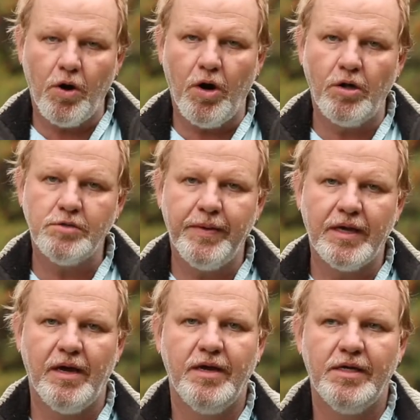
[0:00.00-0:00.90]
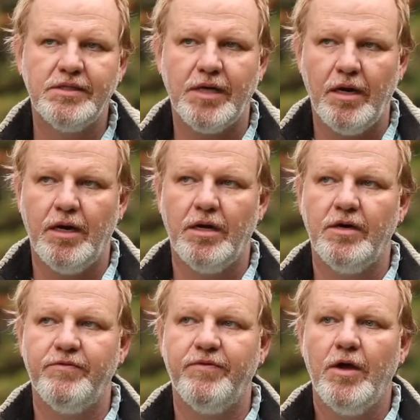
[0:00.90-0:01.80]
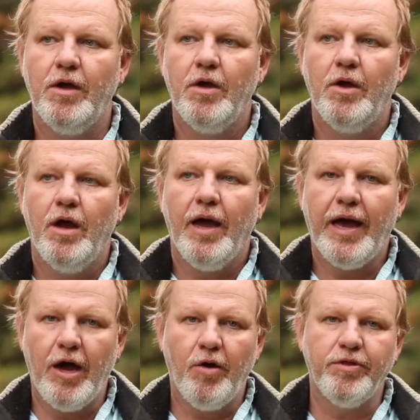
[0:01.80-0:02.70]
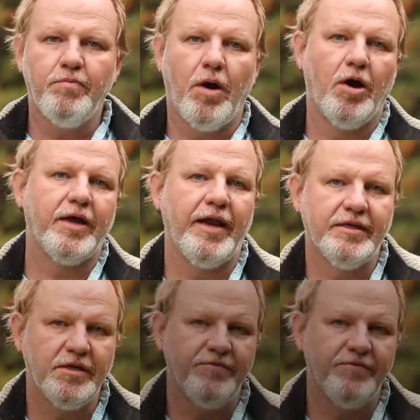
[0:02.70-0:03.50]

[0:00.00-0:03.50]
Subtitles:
world because of how the market has